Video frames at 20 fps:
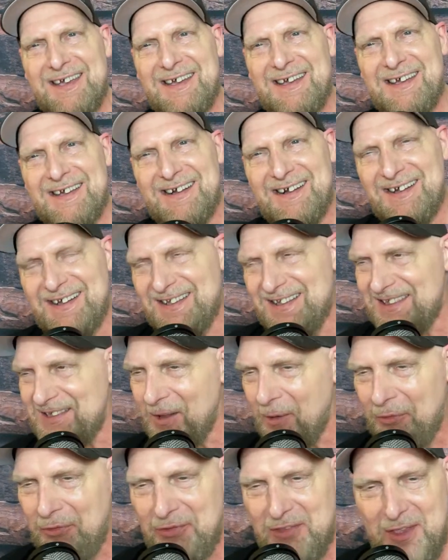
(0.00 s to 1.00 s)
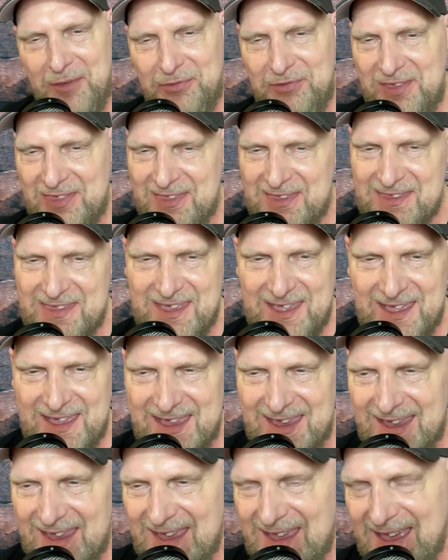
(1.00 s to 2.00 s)
I lost this the other
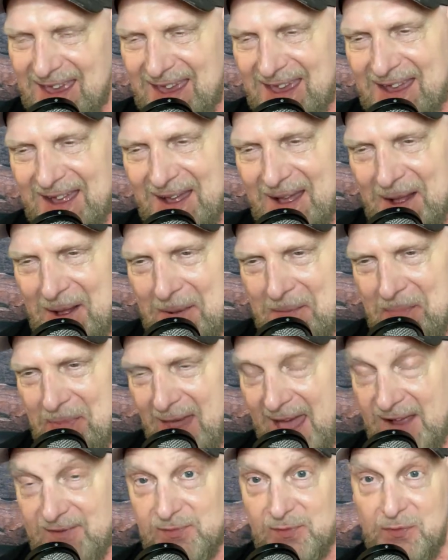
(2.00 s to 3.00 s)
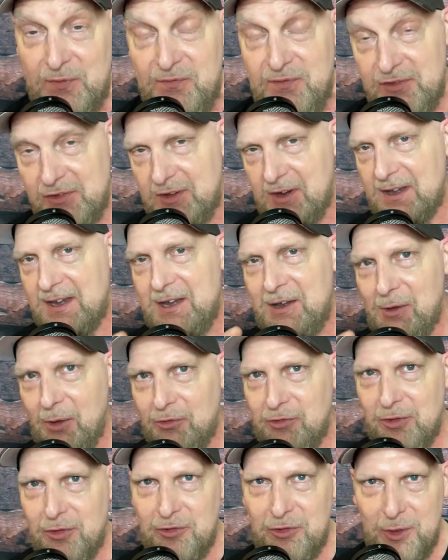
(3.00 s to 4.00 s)
day. I haven't physically lost
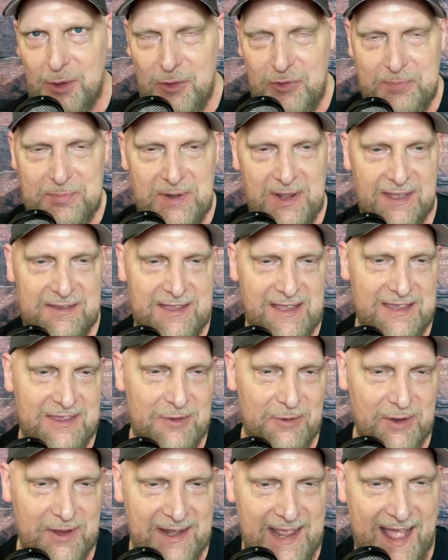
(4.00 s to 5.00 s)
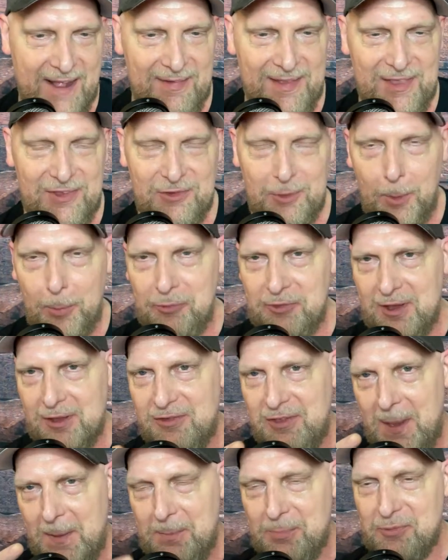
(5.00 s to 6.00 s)
the tooth, but I did knock it out. It's obviously a
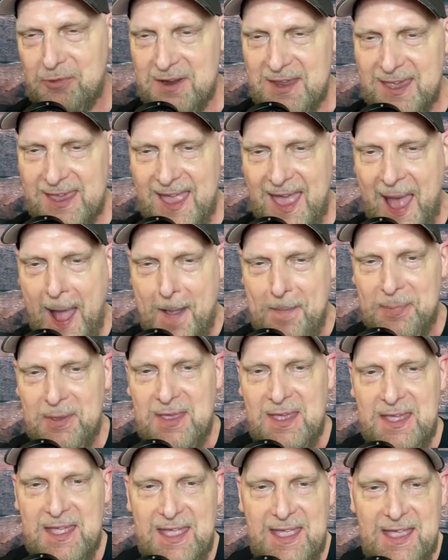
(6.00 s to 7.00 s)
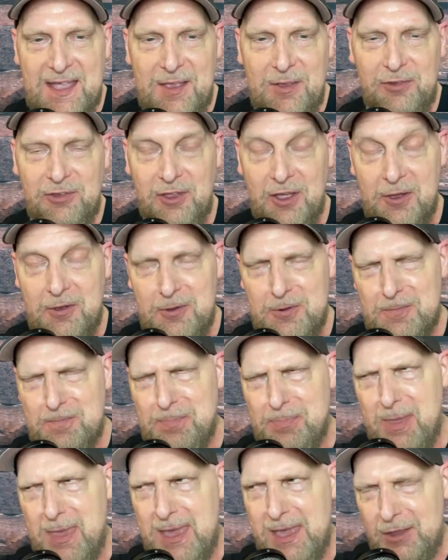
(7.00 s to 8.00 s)
temporary cap. So
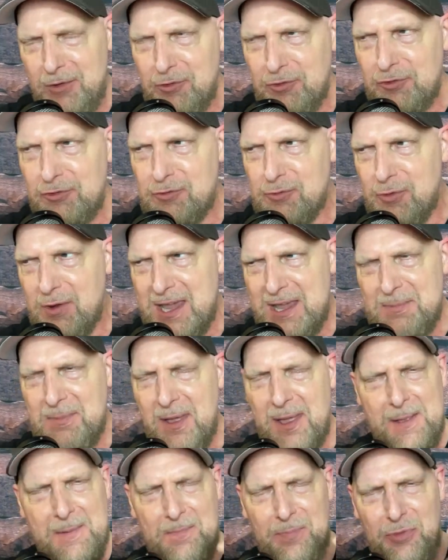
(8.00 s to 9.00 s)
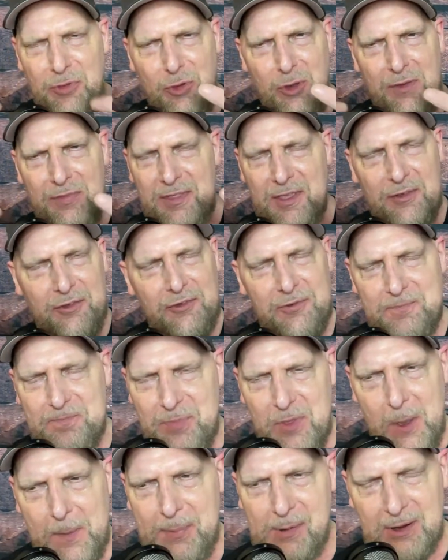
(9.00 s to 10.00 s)
each stream I'm doing this
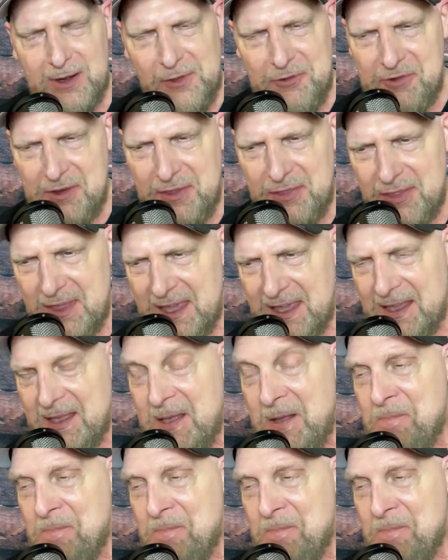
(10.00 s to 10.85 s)
apology thing.